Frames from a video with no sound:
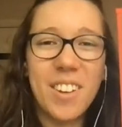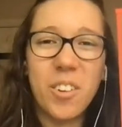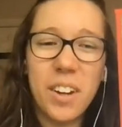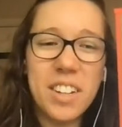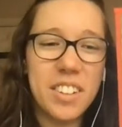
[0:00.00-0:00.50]

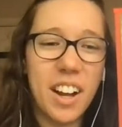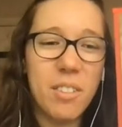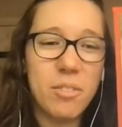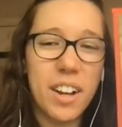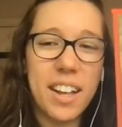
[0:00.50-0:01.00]
Great
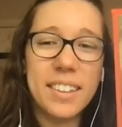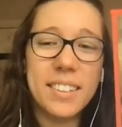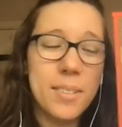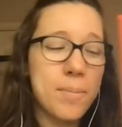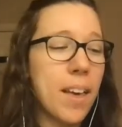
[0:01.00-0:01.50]
job,
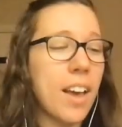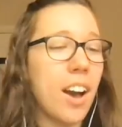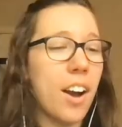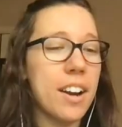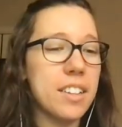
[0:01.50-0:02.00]
friends.
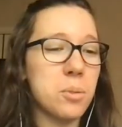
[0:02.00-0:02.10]
All right,